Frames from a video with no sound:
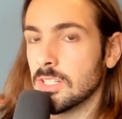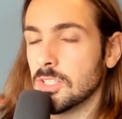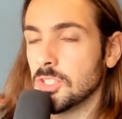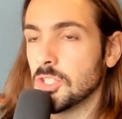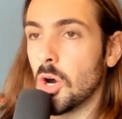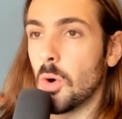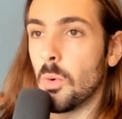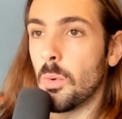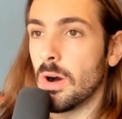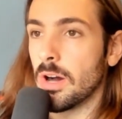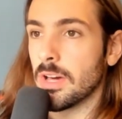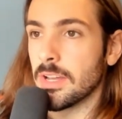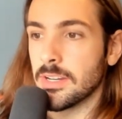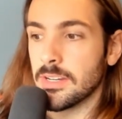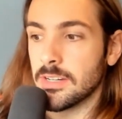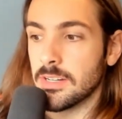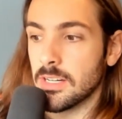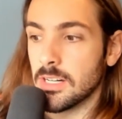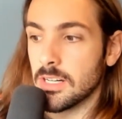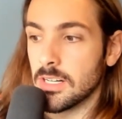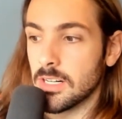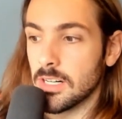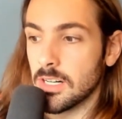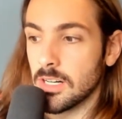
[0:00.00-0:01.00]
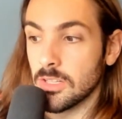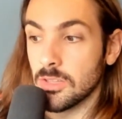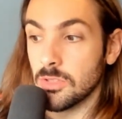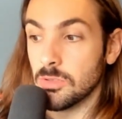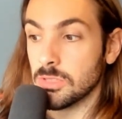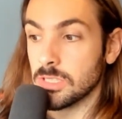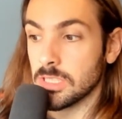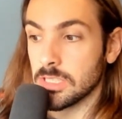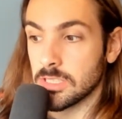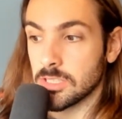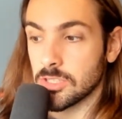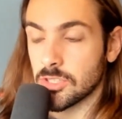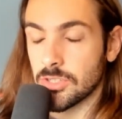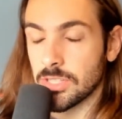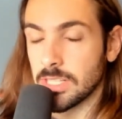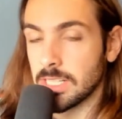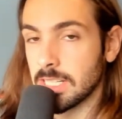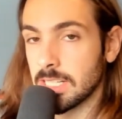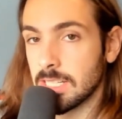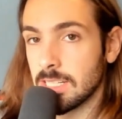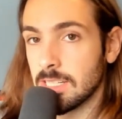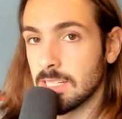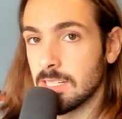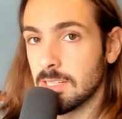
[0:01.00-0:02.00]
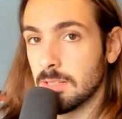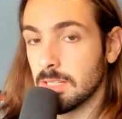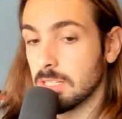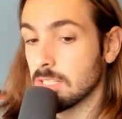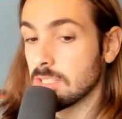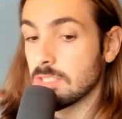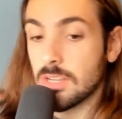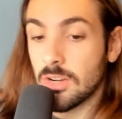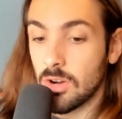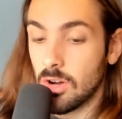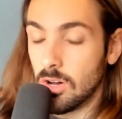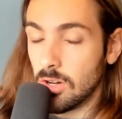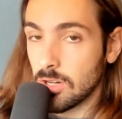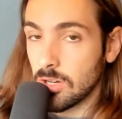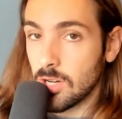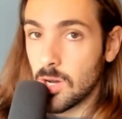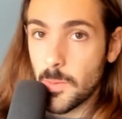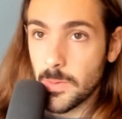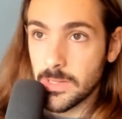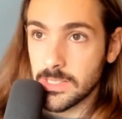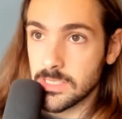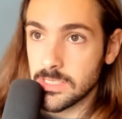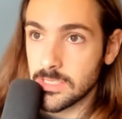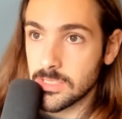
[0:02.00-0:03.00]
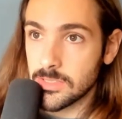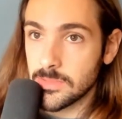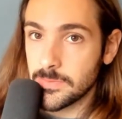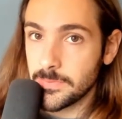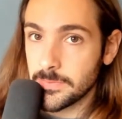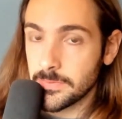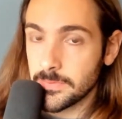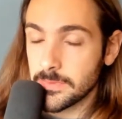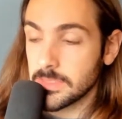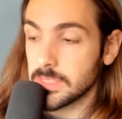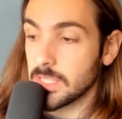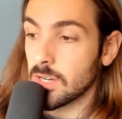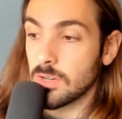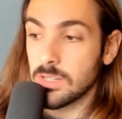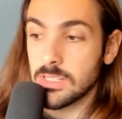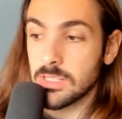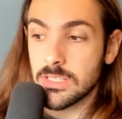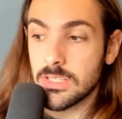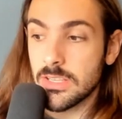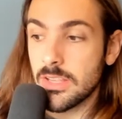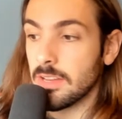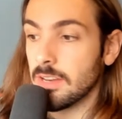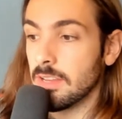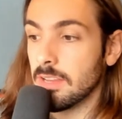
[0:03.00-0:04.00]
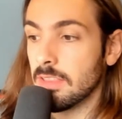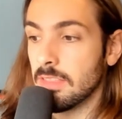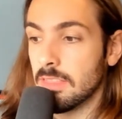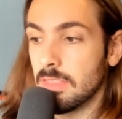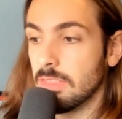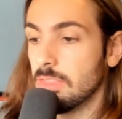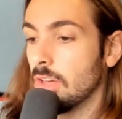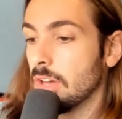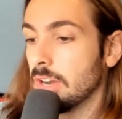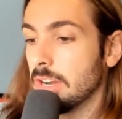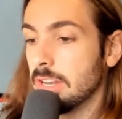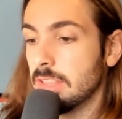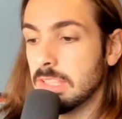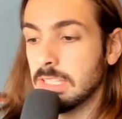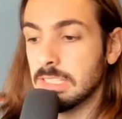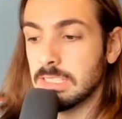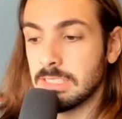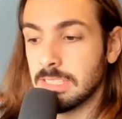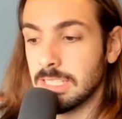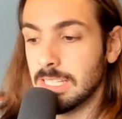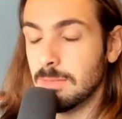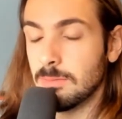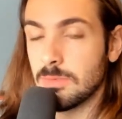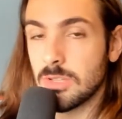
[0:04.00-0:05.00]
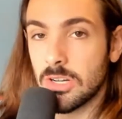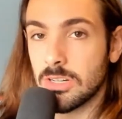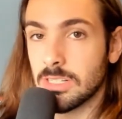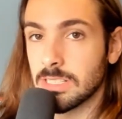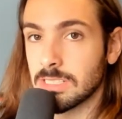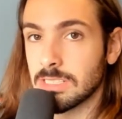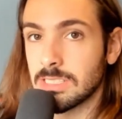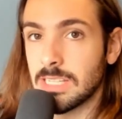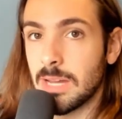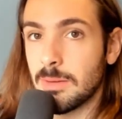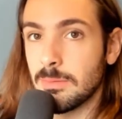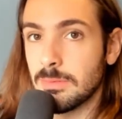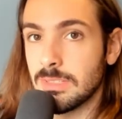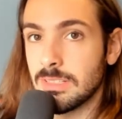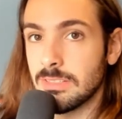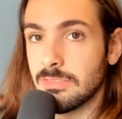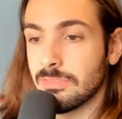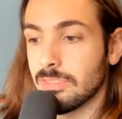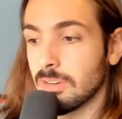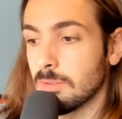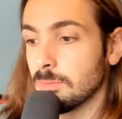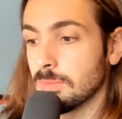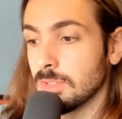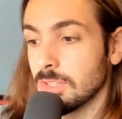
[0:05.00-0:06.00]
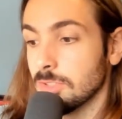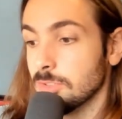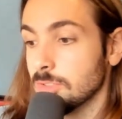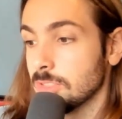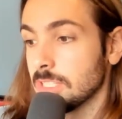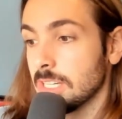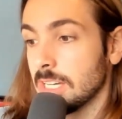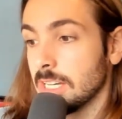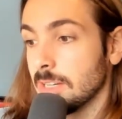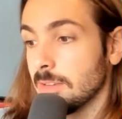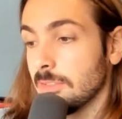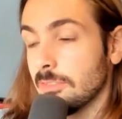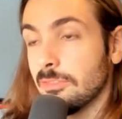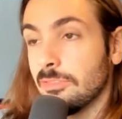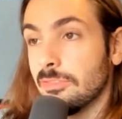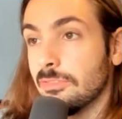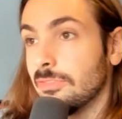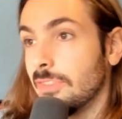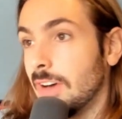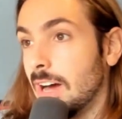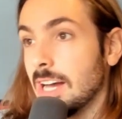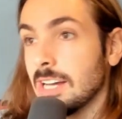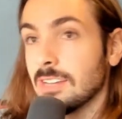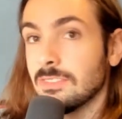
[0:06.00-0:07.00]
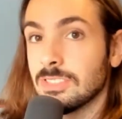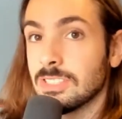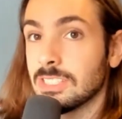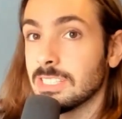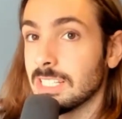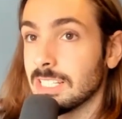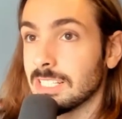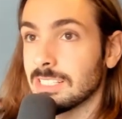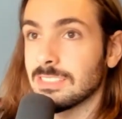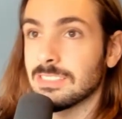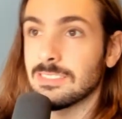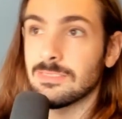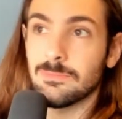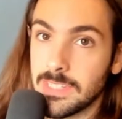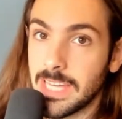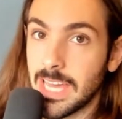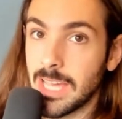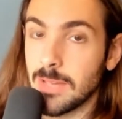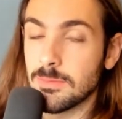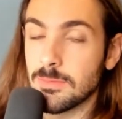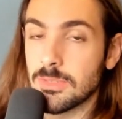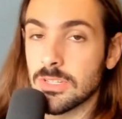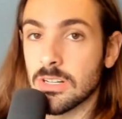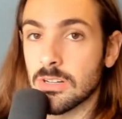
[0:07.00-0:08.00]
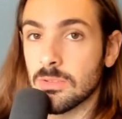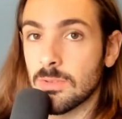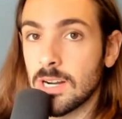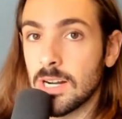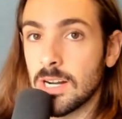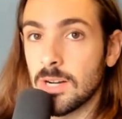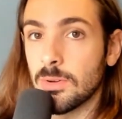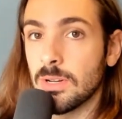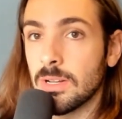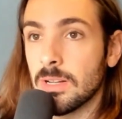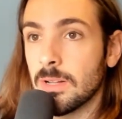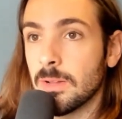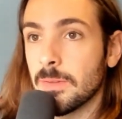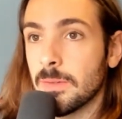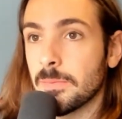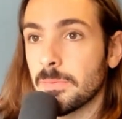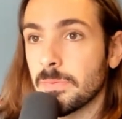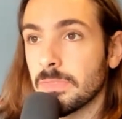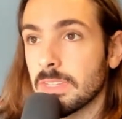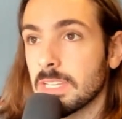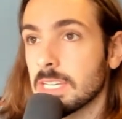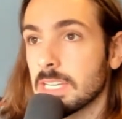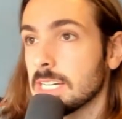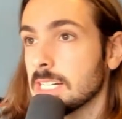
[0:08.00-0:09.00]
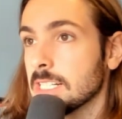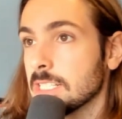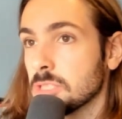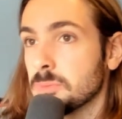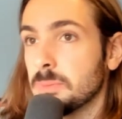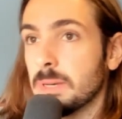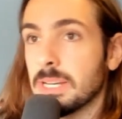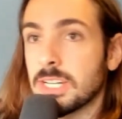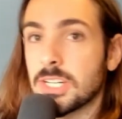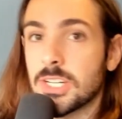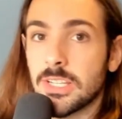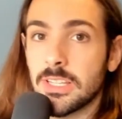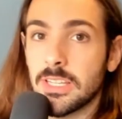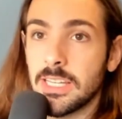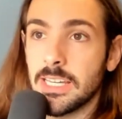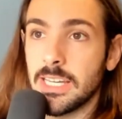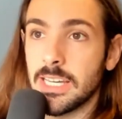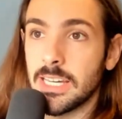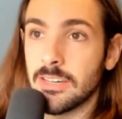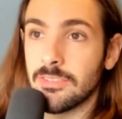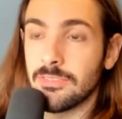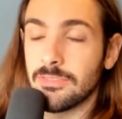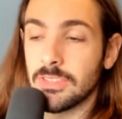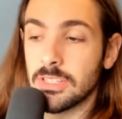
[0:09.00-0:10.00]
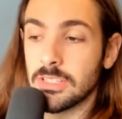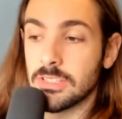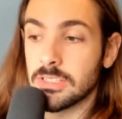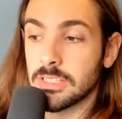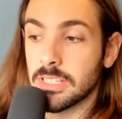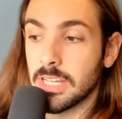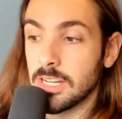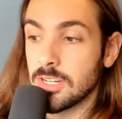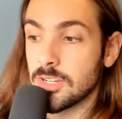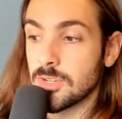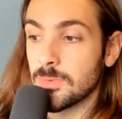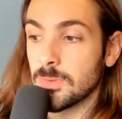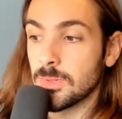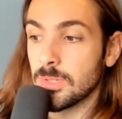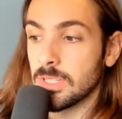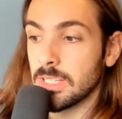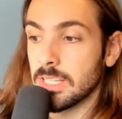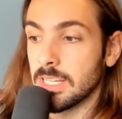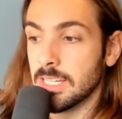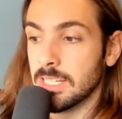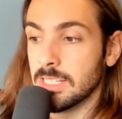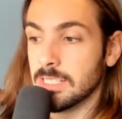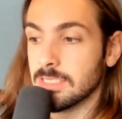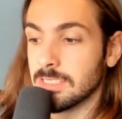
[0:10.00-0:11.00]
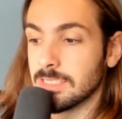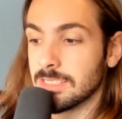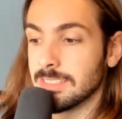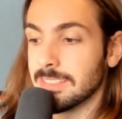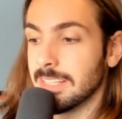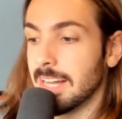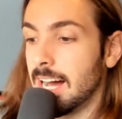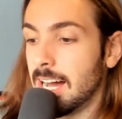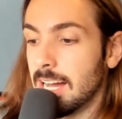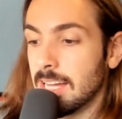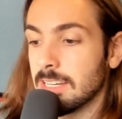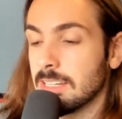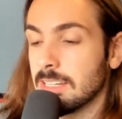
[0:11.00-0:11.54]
go on a losing streak, because they're all going to. There is none of these teams are exempt from losing 5-6 games in a row. Especially if the schedule doesn't